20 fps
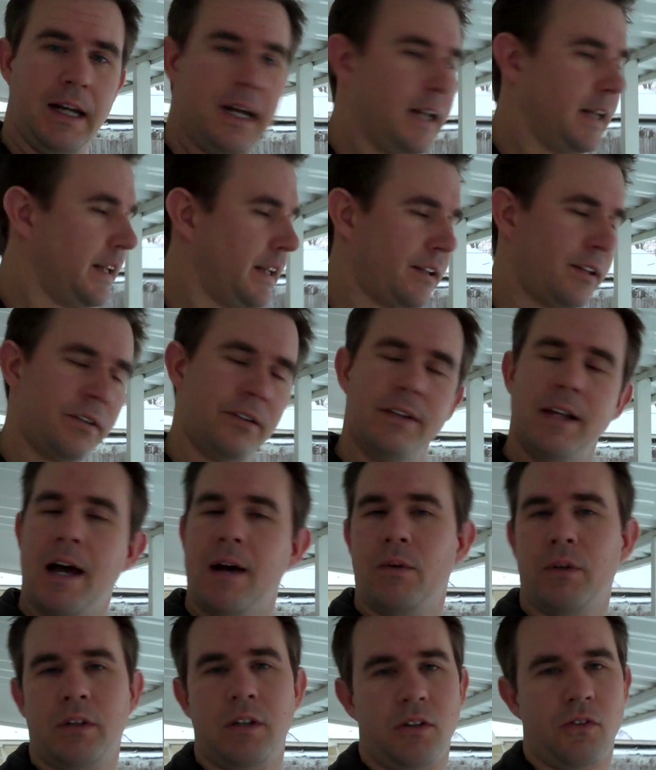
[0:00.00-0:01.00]
And this is
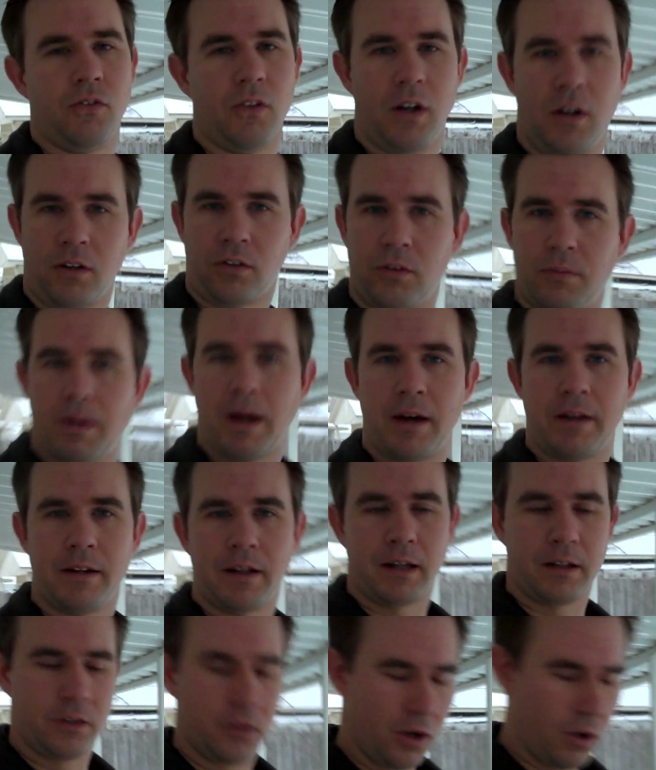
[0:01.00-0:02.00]
not what this vlog's
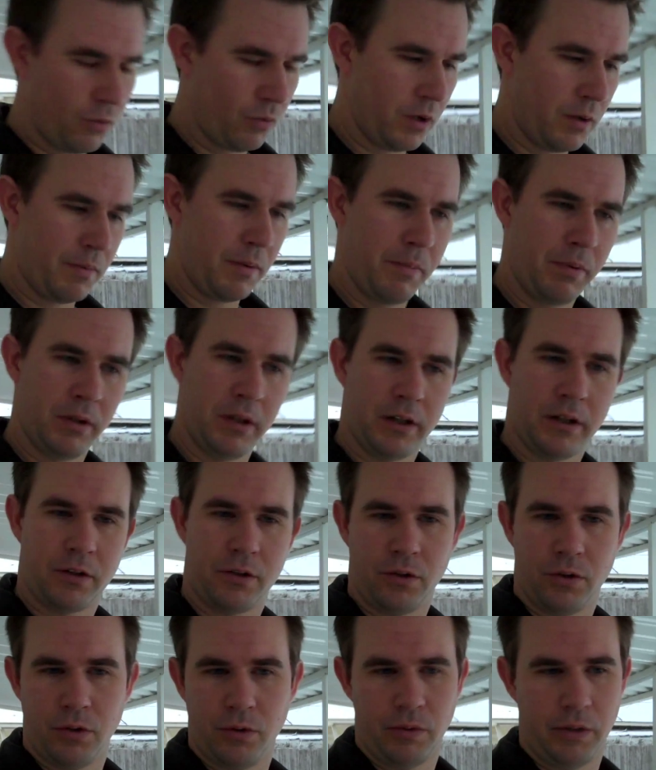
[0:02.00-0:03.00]
about. I don't want to be
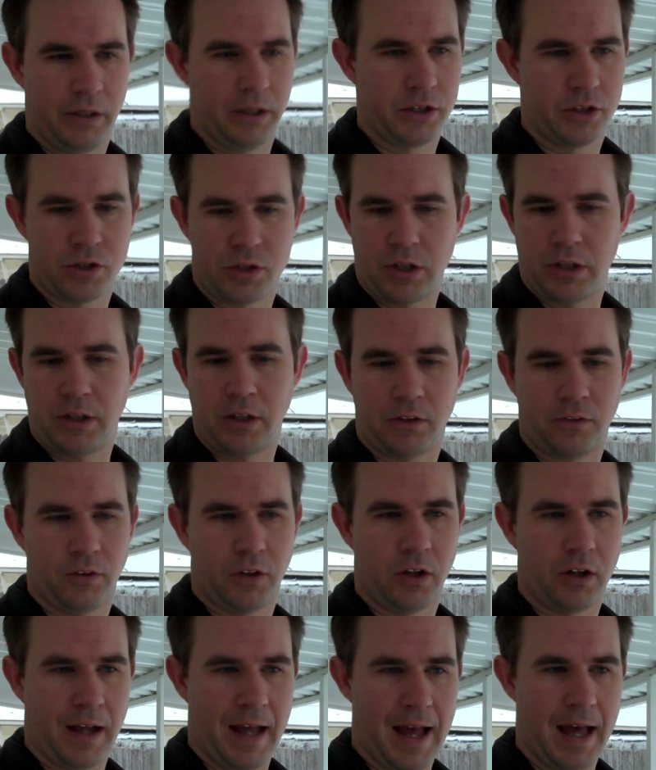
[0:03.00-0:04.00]
political or religious on this
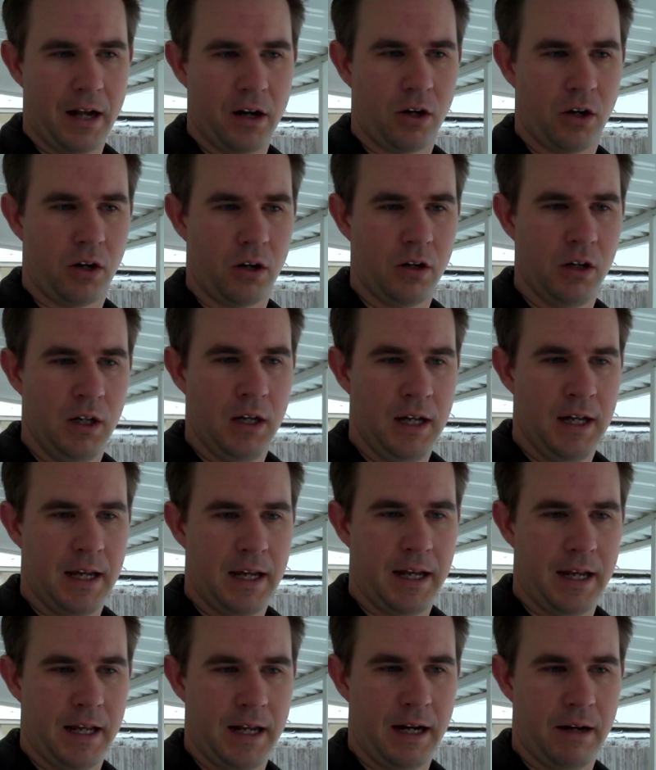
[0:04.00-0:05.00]
vlog at all.
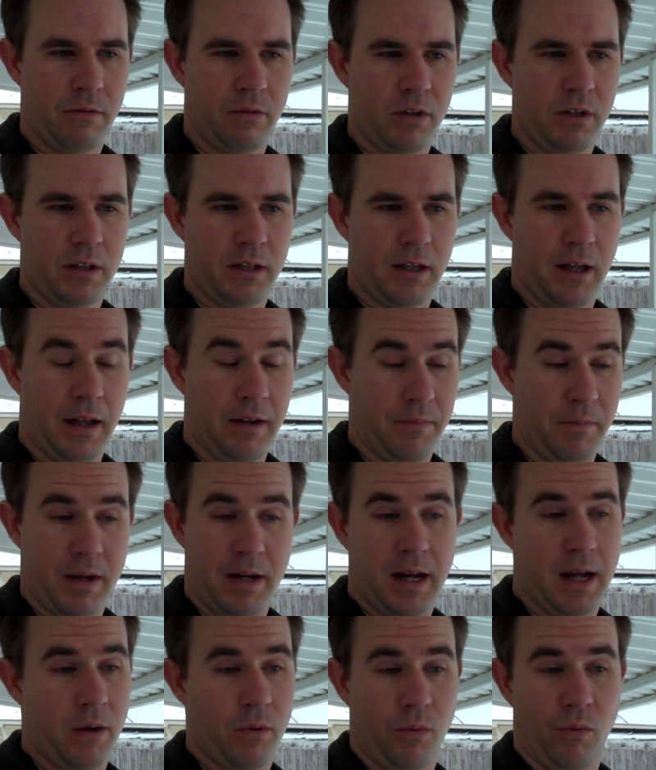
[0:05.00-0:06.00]
And I
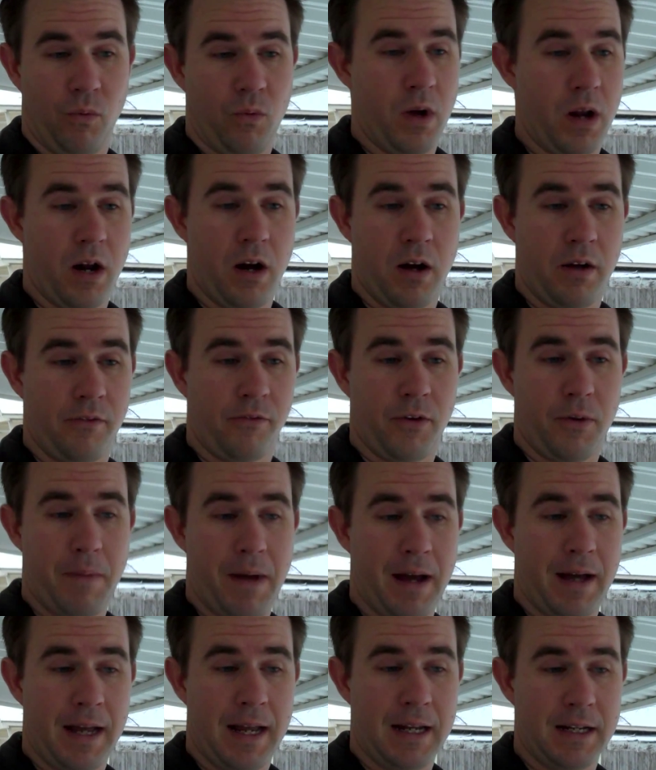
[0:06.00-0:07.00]
went on for
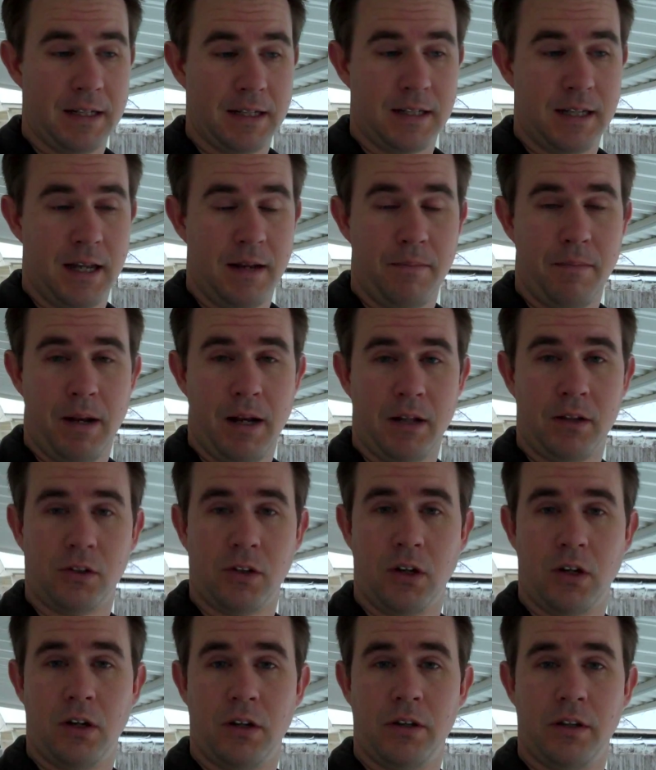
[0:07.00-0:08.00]
about 8 to 10
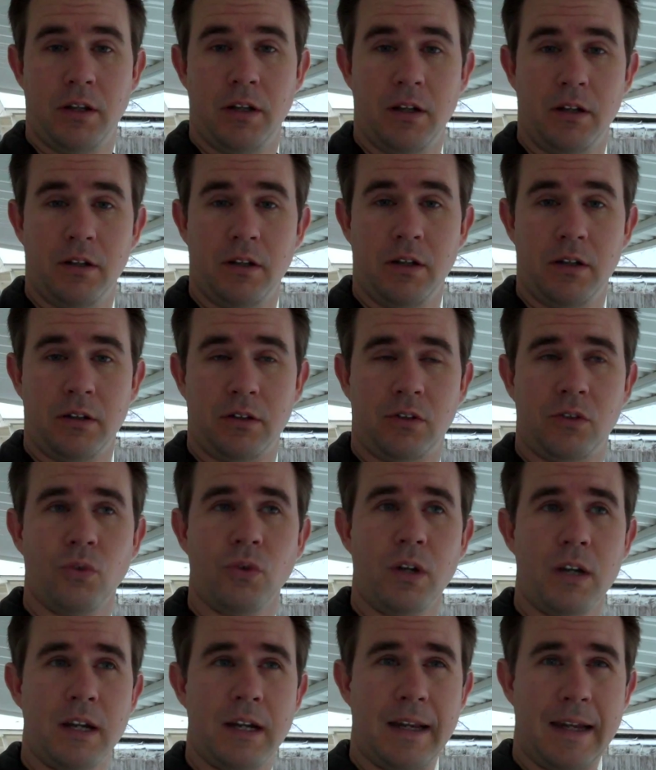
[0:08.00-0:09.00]
minutes on the
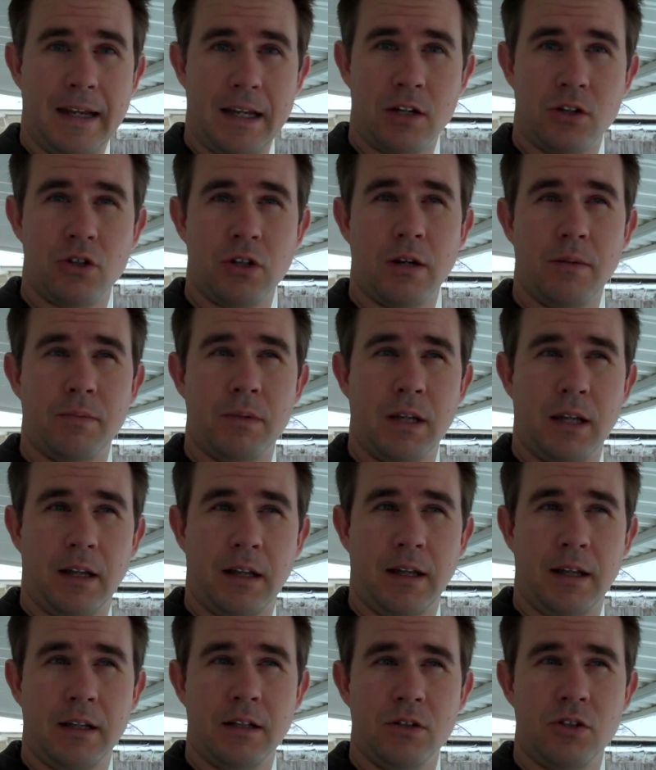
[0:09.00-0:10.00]
story in Egypt
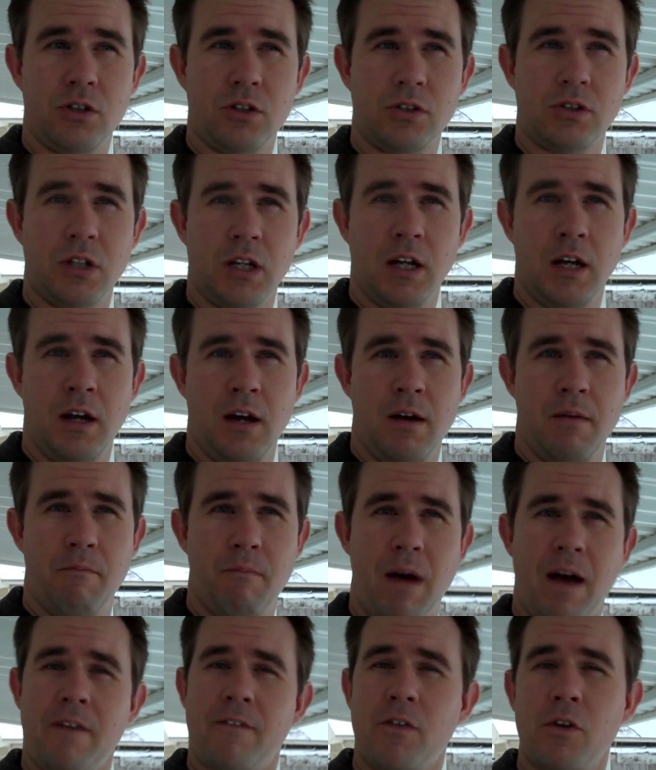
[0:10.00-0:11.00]
and just
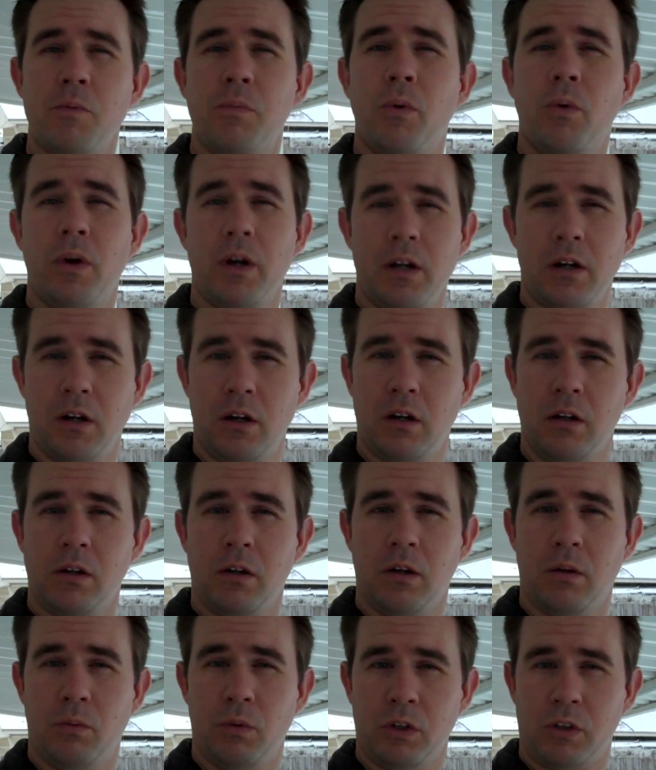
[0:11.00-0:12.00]
my viewpoint
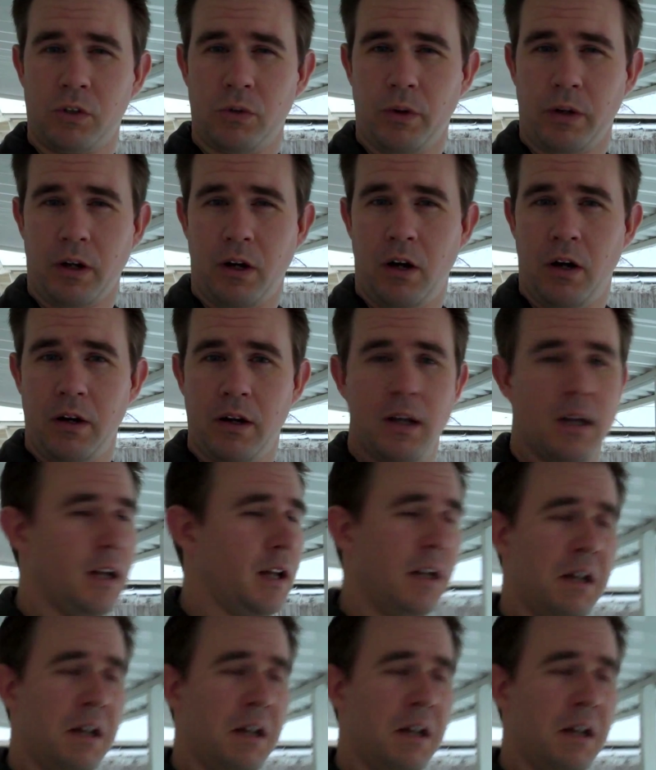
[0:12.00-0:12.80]
on what's going on.